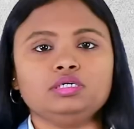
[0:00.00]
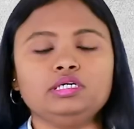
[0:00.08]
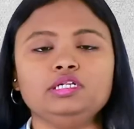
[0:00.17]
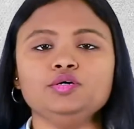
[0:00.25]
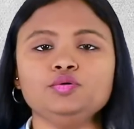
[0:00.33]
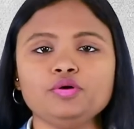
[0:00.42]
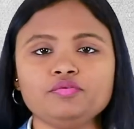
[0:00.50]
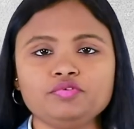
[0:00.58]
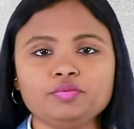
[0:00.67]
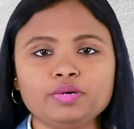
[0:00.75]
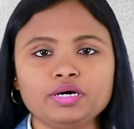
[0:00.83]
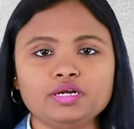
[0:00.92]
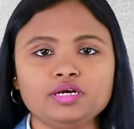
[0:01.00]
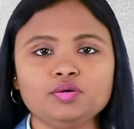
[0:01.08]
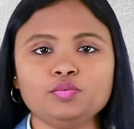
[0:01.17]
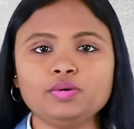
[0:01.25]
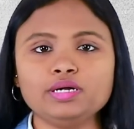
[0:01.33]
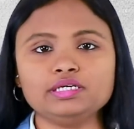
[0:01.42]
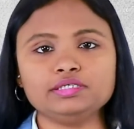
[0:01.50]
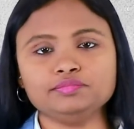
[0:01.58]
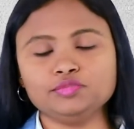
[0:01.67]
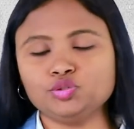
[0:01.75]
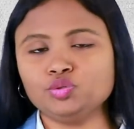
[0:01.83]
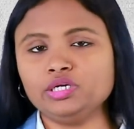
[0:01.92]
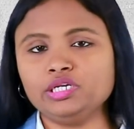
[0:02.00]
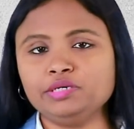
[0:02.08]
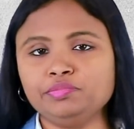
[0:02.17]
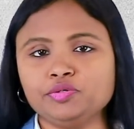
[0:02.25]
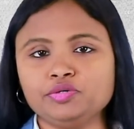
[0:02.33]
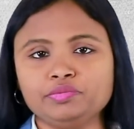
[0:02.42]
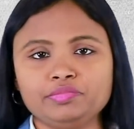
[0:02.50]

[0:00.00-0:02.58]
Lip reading: Hello everybody, welcome to Lilly Beauty